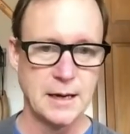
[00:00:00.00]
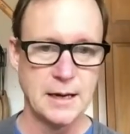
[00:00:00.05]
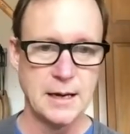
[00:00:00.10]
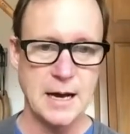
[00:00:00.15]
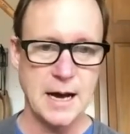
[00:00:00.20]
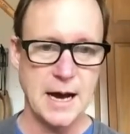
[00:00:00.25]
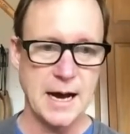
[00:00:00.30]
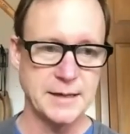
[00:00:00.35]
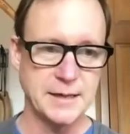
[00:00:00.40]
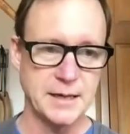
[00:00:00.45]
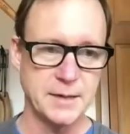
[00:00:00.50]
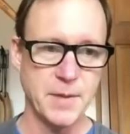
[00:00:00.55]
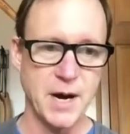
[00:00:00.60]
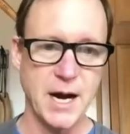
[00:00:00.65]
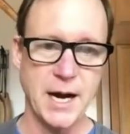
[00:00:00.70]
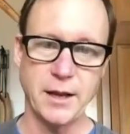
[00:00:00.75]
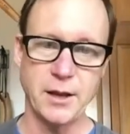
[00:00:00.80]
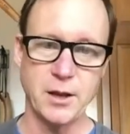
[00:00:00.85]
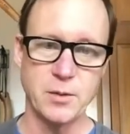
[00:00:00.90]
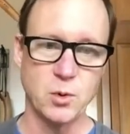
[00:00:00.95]
I did
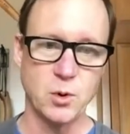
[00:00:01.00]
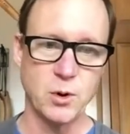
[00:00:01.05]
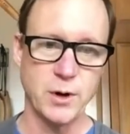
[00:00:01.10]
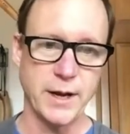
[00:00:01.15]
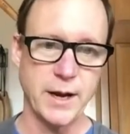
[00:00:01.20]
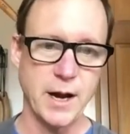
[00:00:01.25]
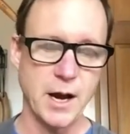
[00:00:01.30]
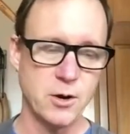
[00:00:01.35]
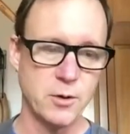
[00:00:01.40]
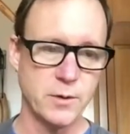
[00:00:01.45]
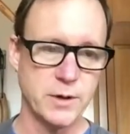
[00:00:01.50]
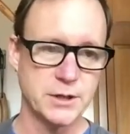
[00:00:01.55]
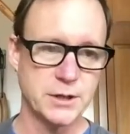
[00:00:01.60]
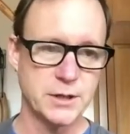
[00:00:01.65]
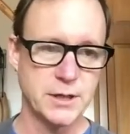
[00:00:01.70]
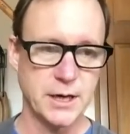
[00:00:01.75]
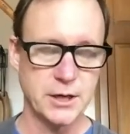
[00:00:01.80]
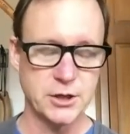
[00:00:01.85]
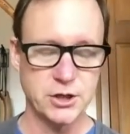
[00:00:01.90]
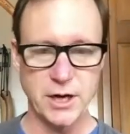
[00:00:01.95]
mine in the morning. I always
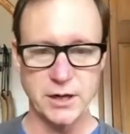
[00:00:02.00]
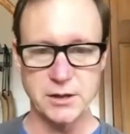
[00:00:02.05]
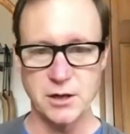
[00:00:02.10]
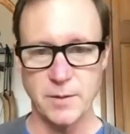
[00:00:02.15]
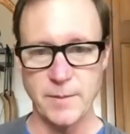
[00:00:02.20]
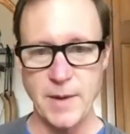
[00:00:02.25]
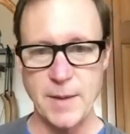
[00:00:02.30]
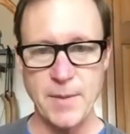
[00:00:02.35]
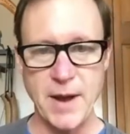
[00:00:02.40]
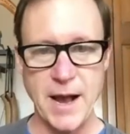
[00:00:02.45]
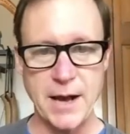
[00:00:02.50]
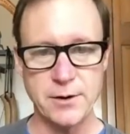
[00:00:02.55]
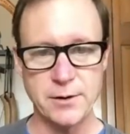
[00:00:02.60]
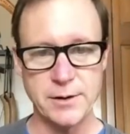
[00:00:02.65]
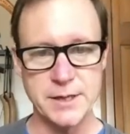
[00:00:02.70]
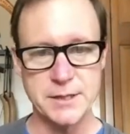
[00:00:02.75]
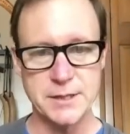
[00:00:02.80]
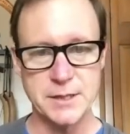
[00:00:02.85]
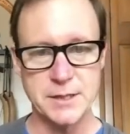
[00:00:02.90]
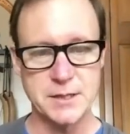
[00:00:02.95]
checked all my
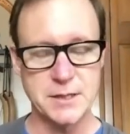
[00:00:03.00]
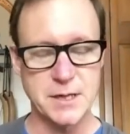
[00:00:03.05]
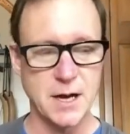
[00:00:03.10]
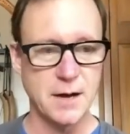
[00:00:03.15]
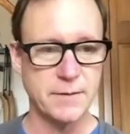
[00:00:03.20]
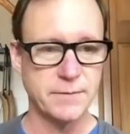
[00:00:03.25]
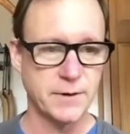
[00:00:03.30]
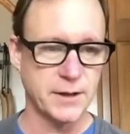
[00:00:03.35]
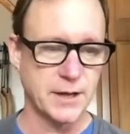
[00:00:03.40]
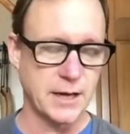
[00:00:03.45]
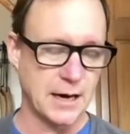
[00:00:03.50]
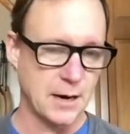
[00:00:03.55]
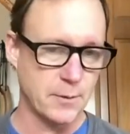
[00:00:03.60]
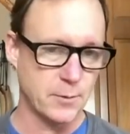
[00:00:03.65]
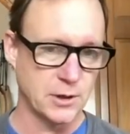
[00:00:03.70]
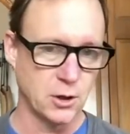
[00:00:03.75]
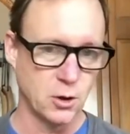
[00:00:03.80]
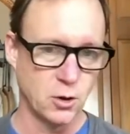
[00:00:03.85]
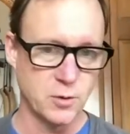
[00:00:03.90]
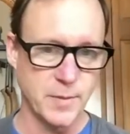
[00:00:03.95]
batteries and stuff, and then I would
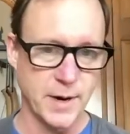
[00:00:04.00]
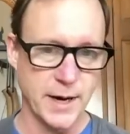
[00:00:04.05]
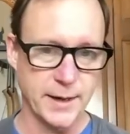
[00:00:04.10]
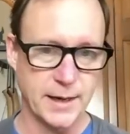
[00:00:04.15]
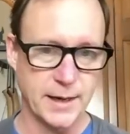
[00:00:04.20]
load my